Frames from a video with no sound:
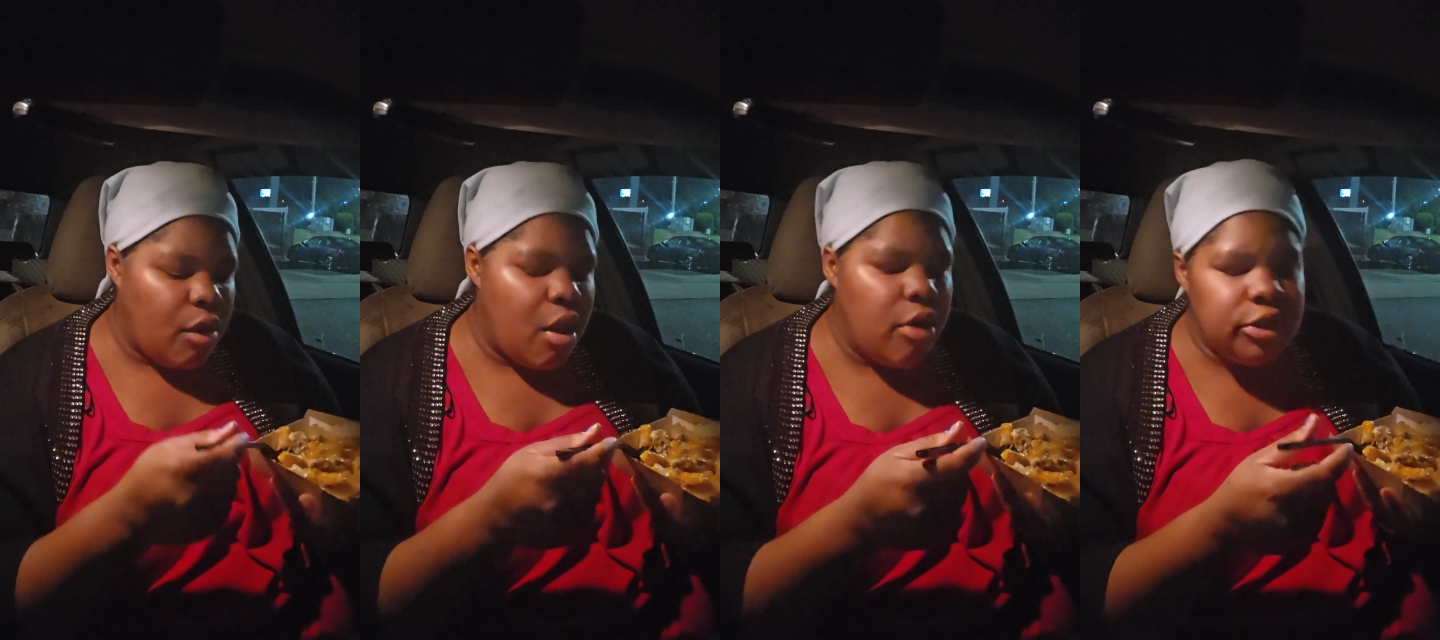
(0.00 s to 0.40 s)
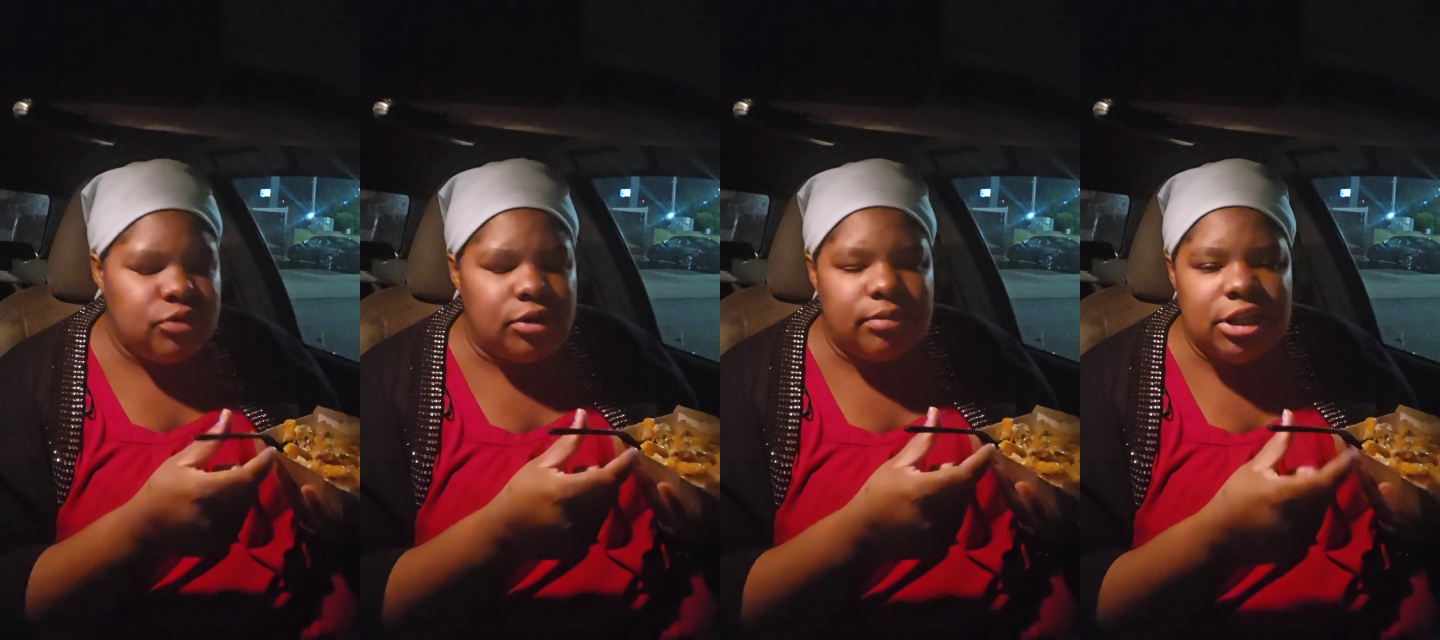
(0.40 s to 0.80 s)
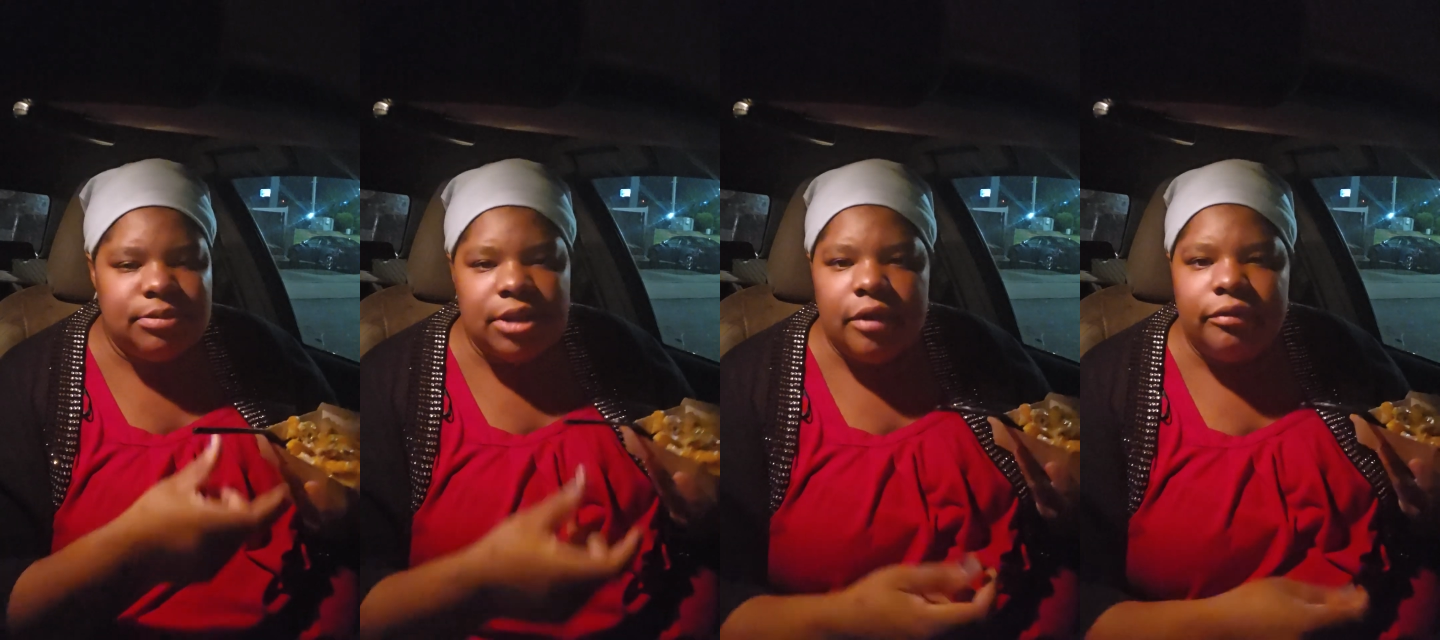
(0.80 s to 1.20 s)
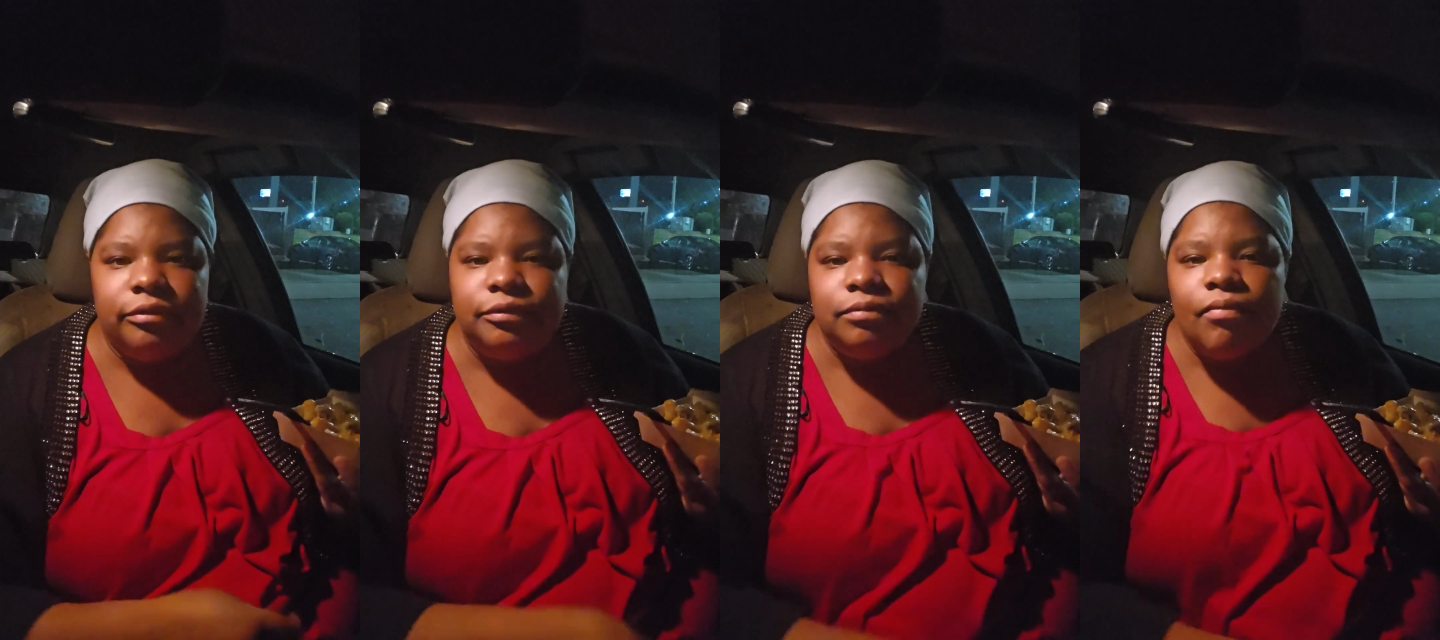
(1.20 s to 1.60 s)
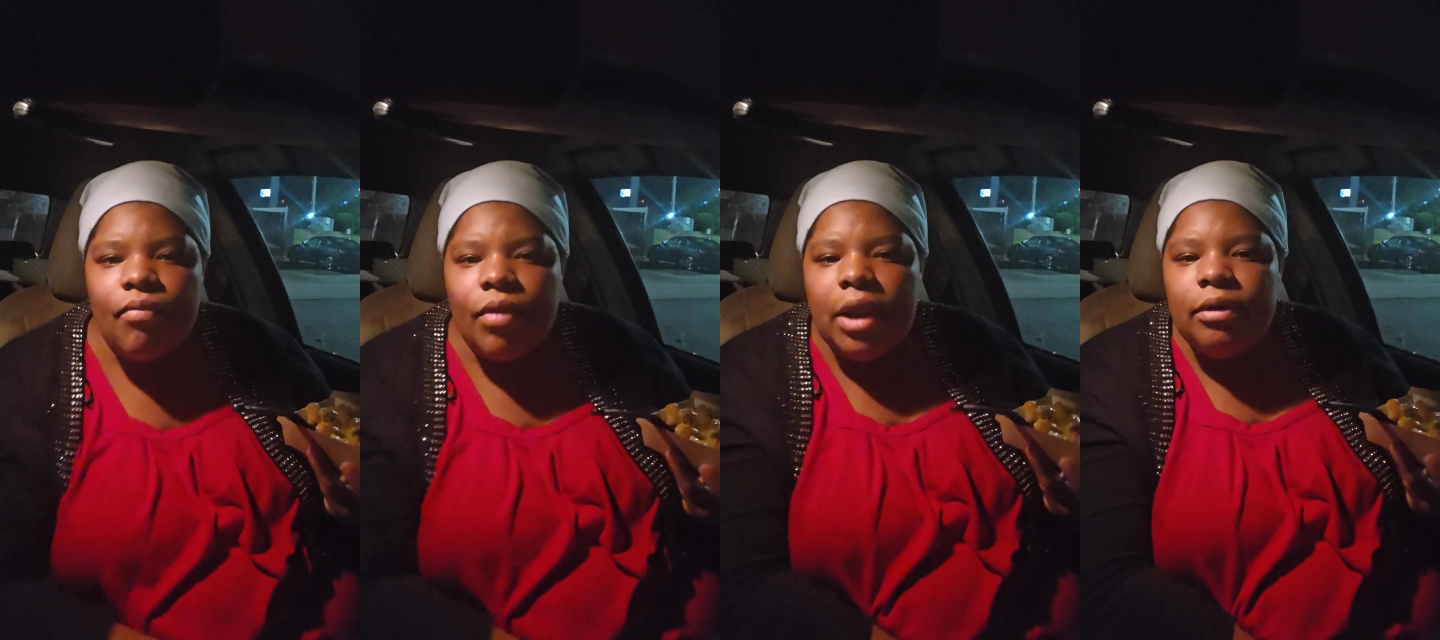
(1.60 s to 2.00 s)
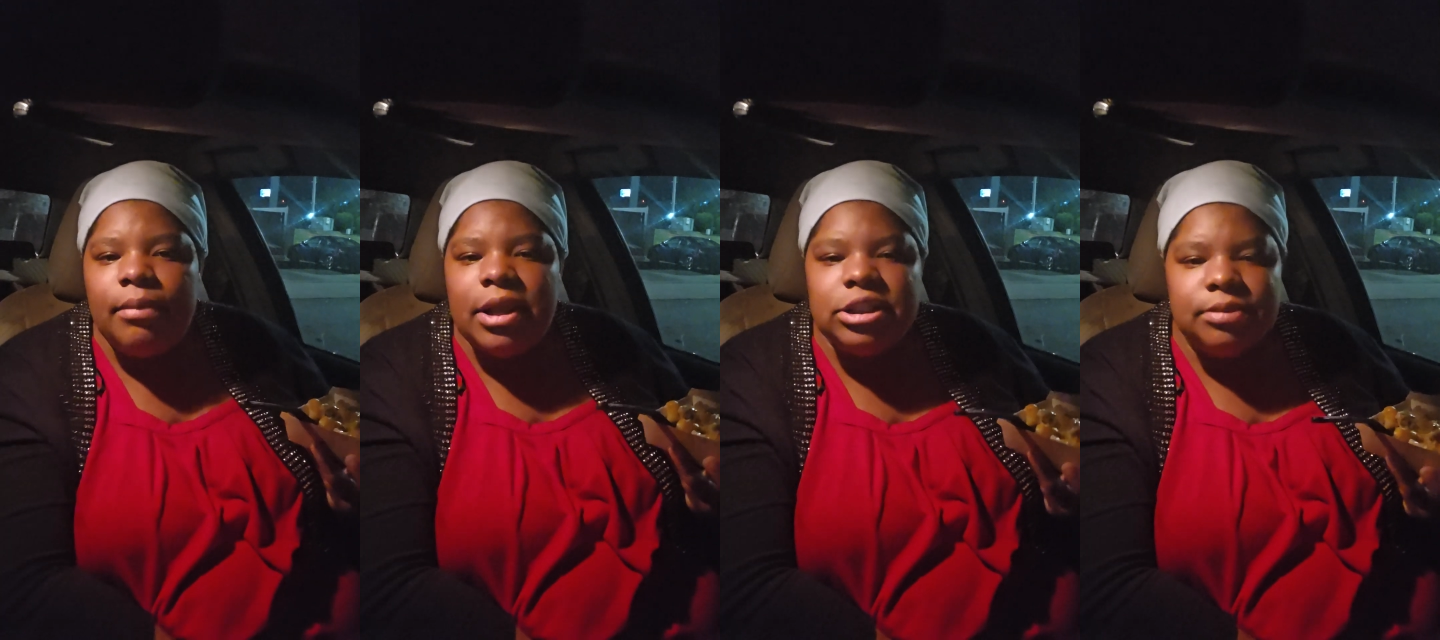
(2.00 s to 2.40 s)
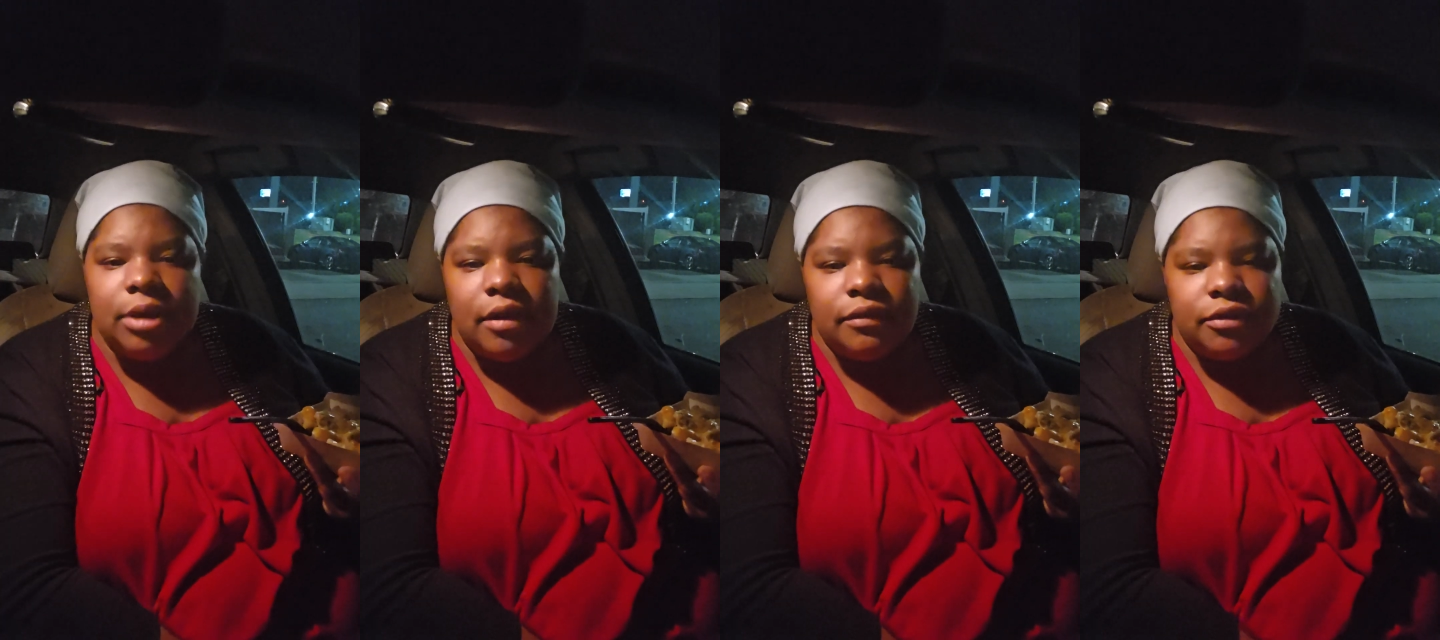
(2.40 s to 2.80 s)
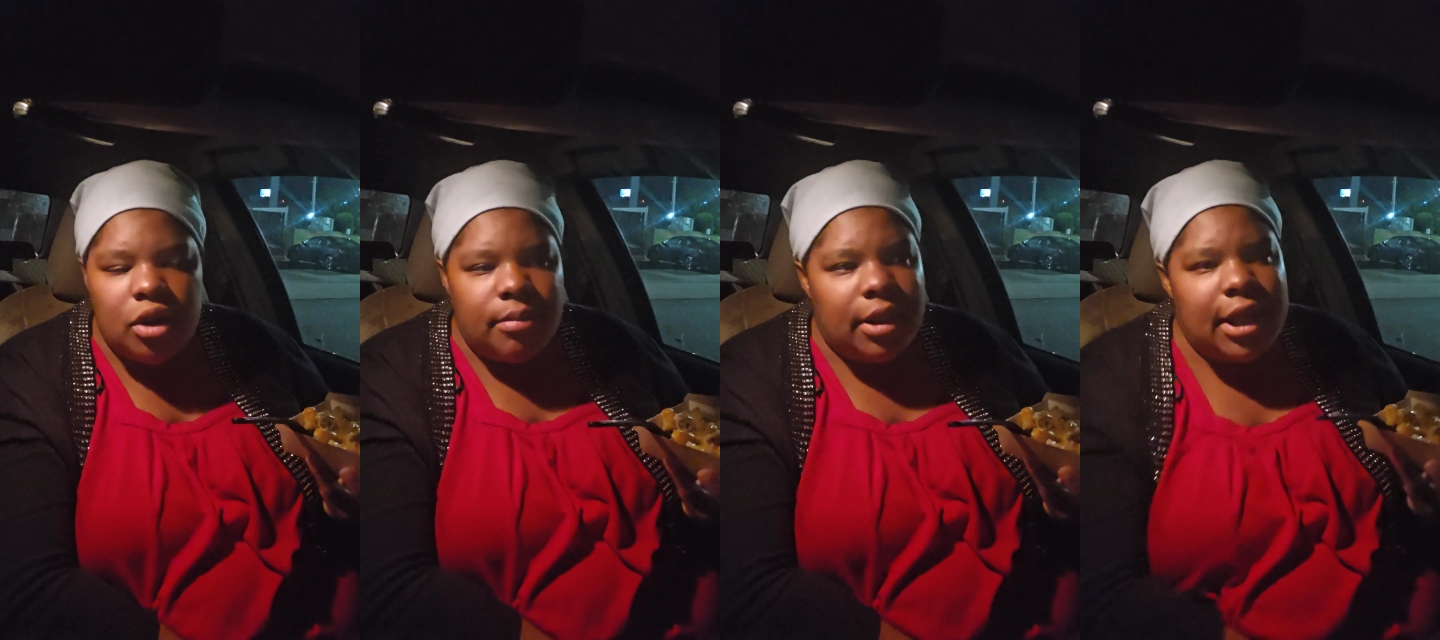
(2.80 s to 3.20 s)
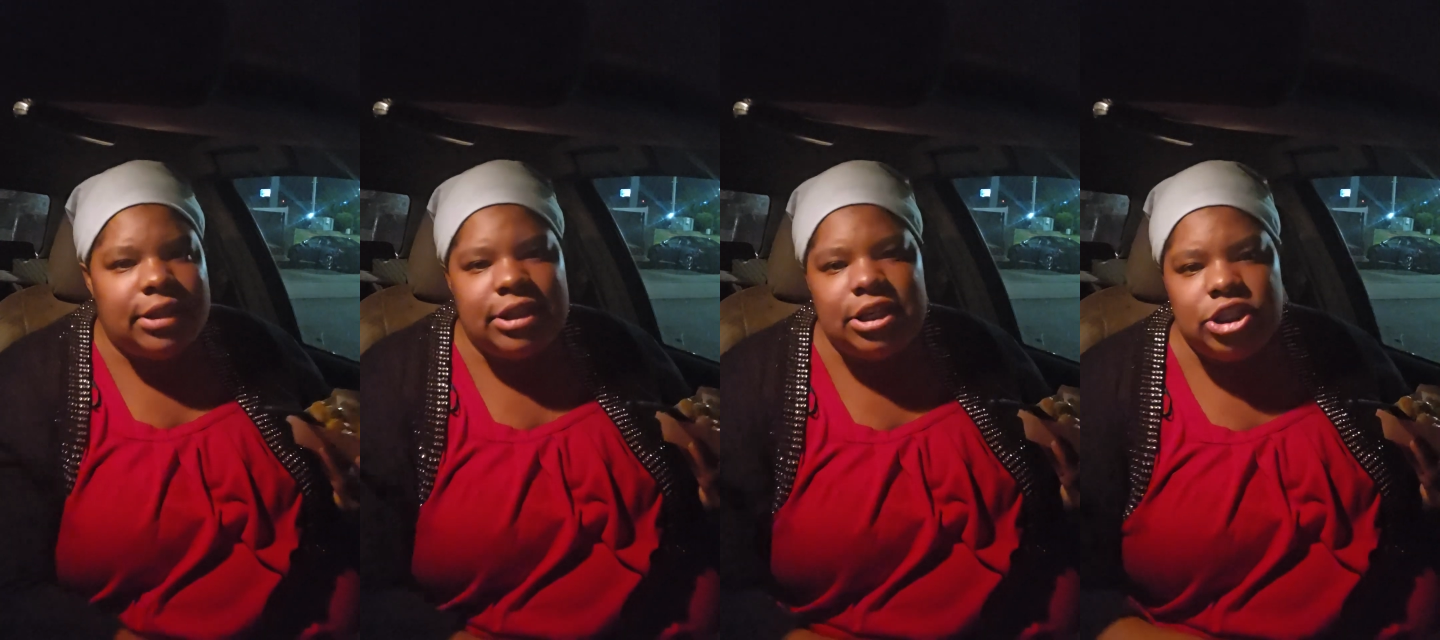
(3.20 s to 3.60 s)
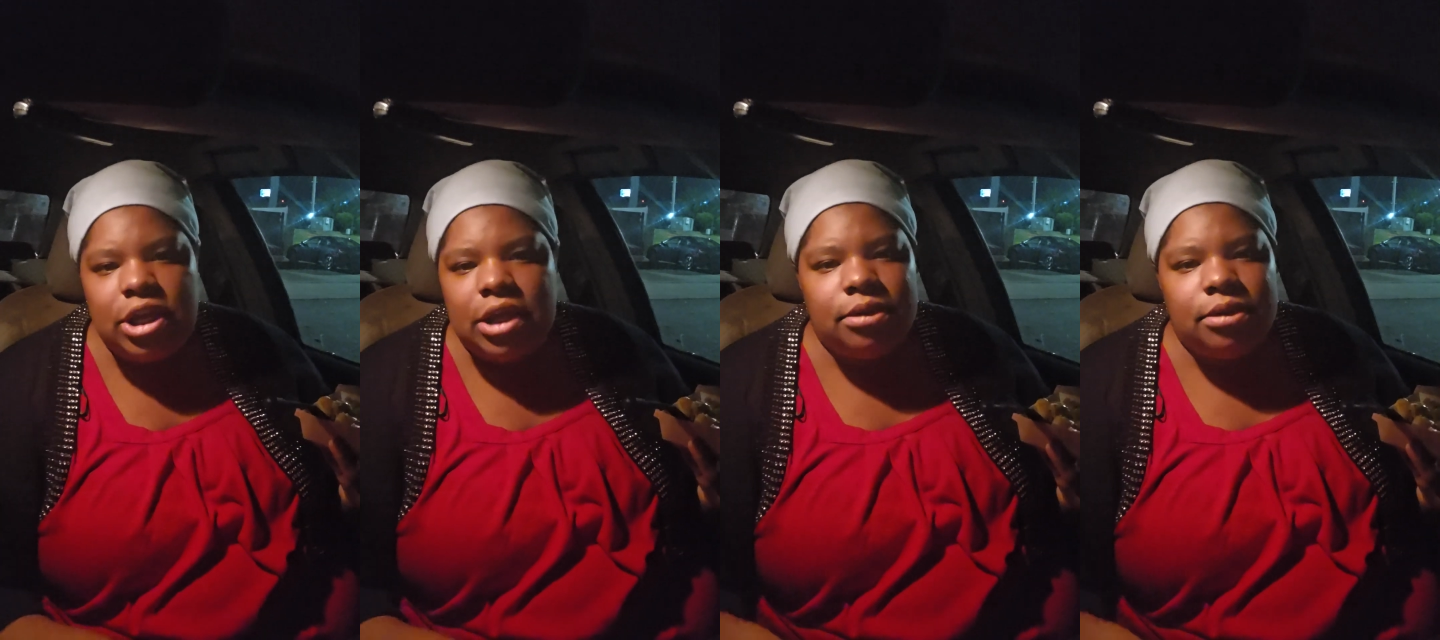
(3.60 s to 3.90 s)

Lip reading: Oh, that's what it reminds me of. It reminds me of, sorry, my leg is itchy, guys.